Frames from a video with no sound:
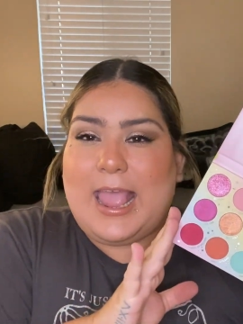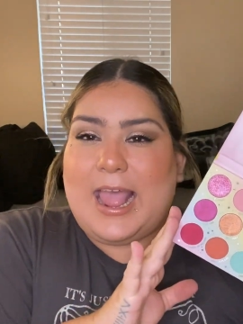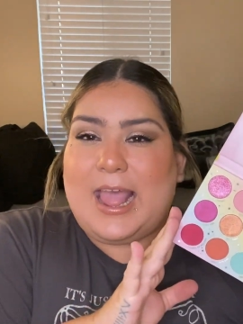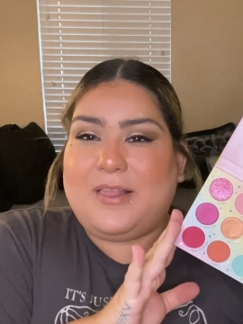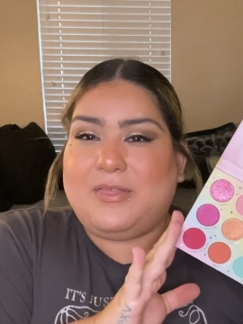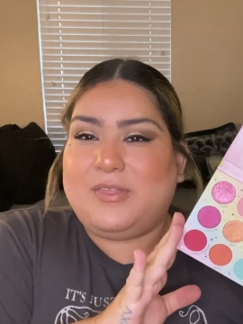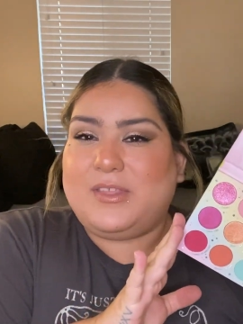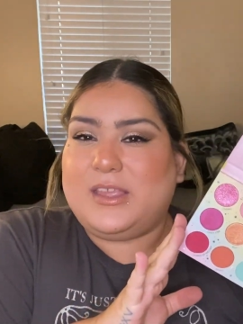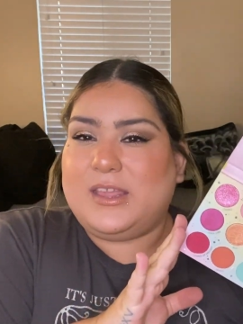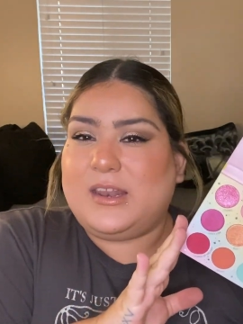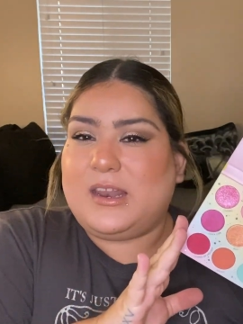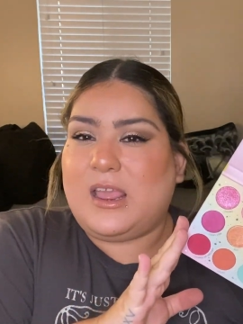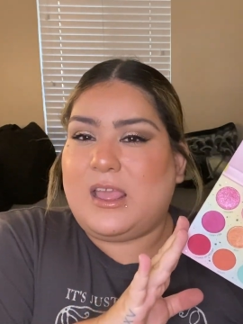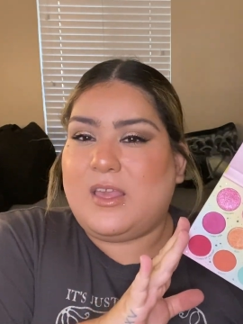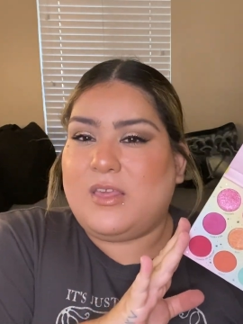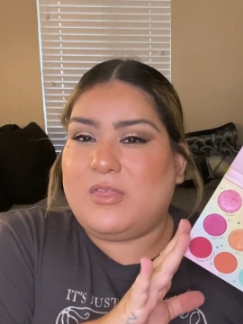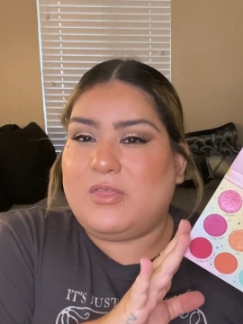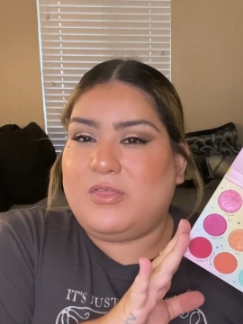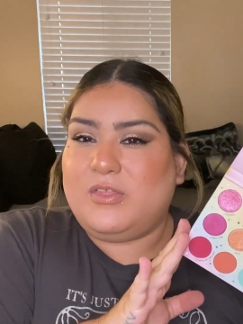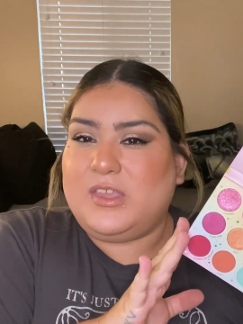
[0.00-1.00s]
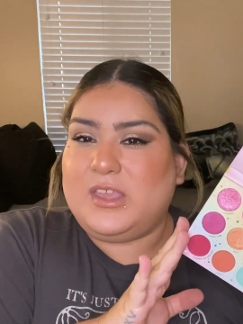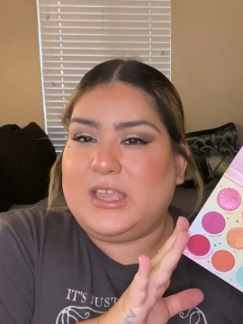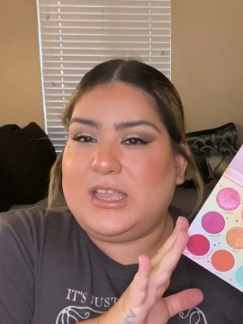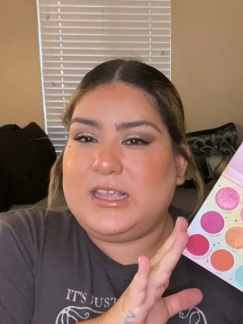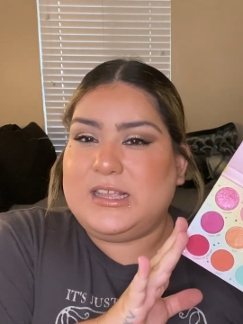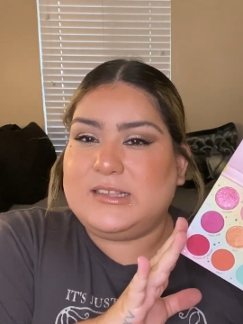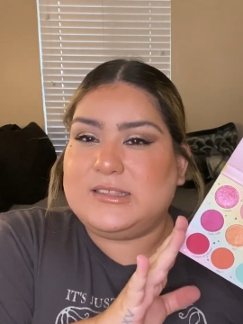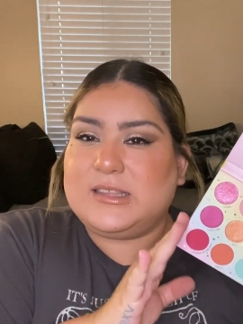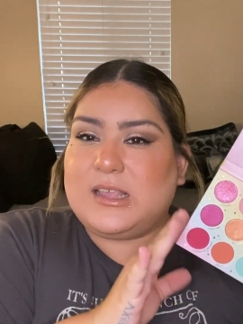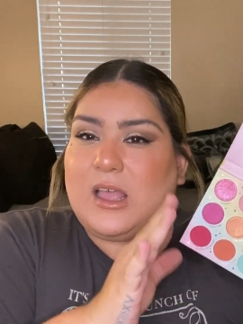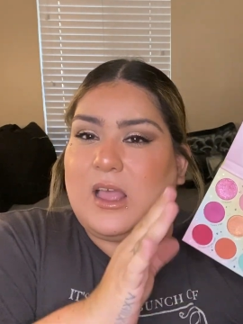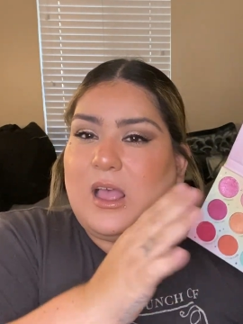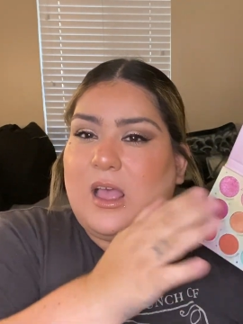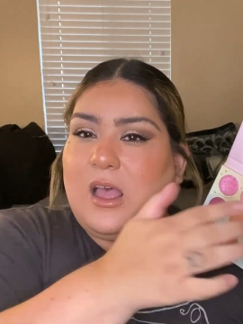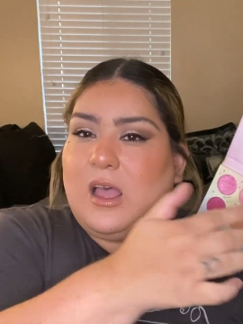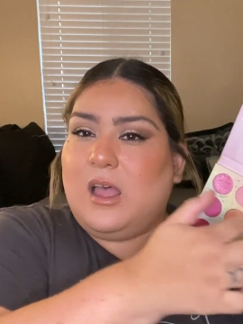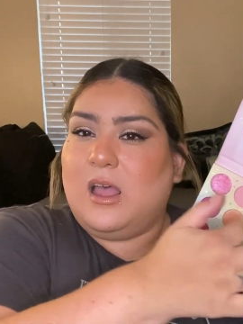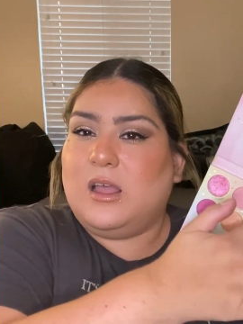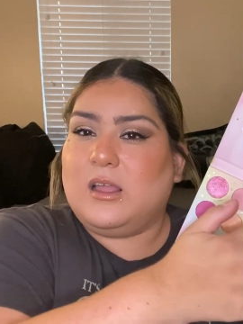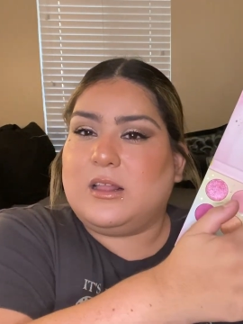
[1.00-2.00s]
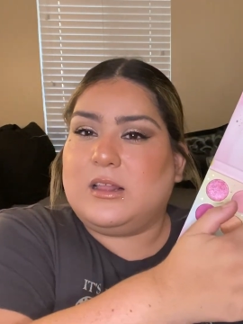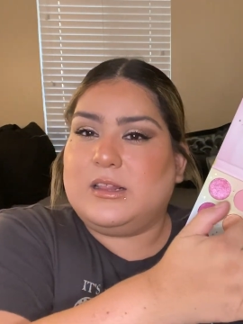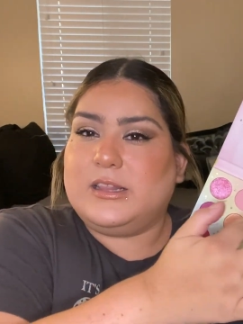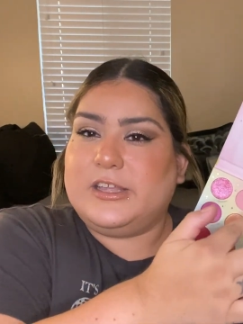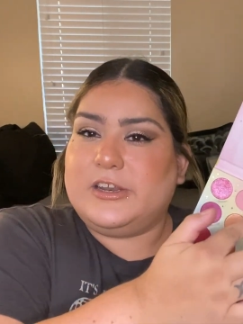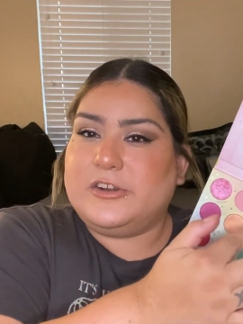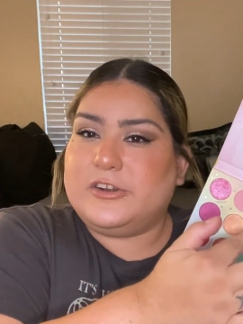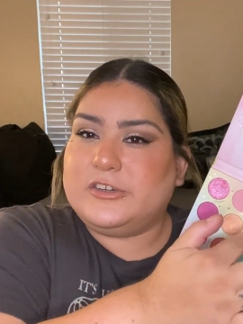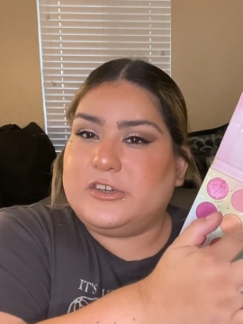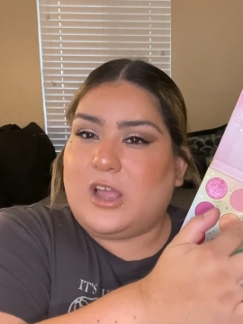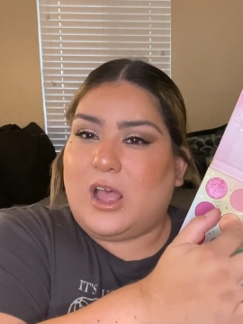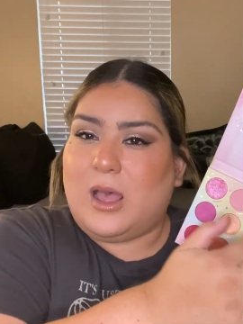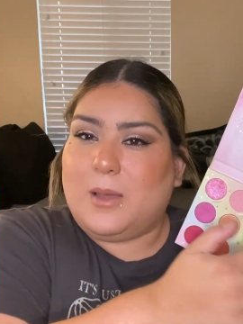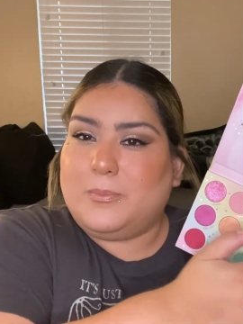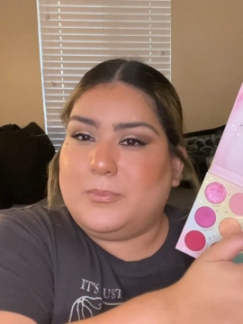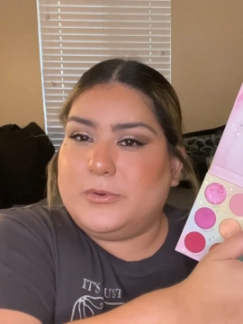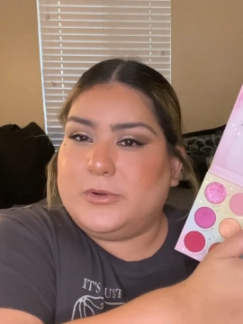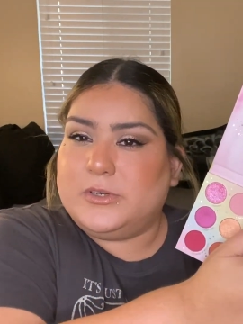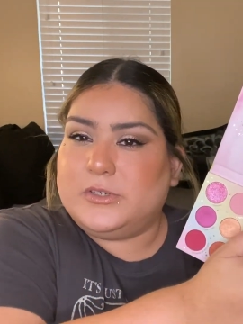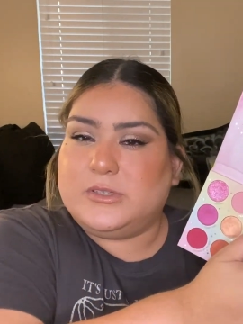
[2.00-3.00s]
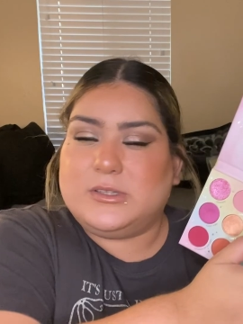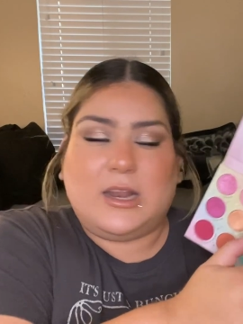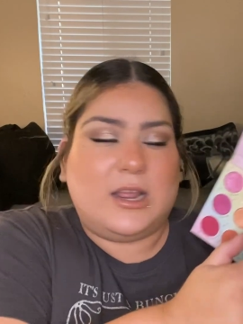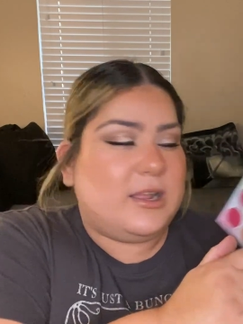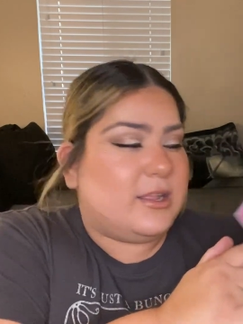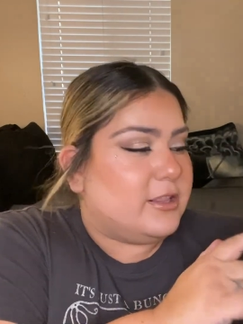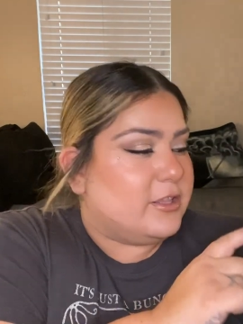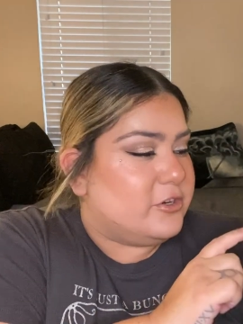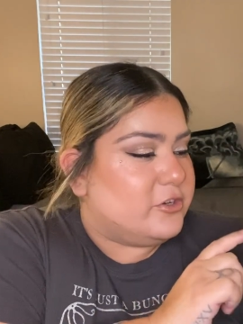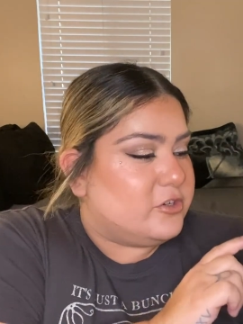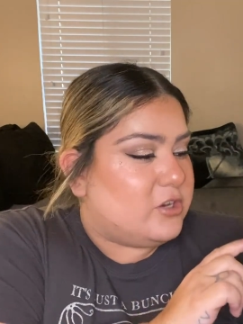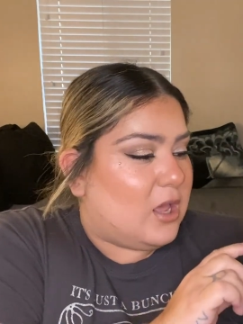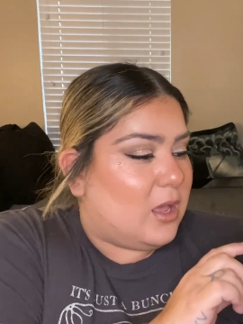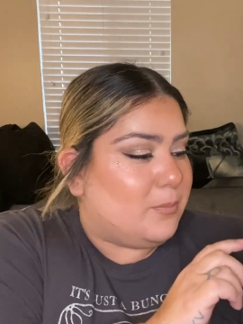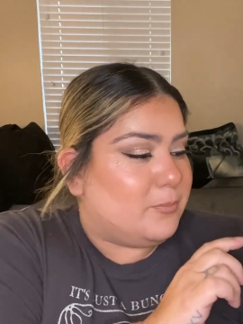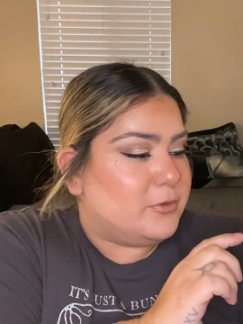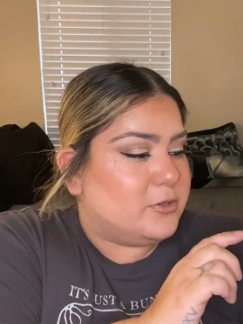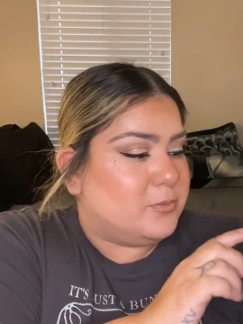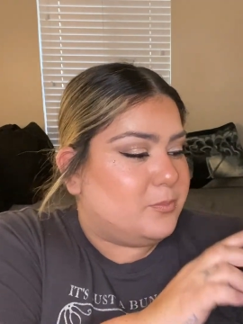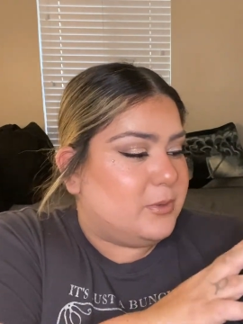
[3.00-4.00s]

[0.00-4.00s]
And then these glitter toppers, not glitter toppers,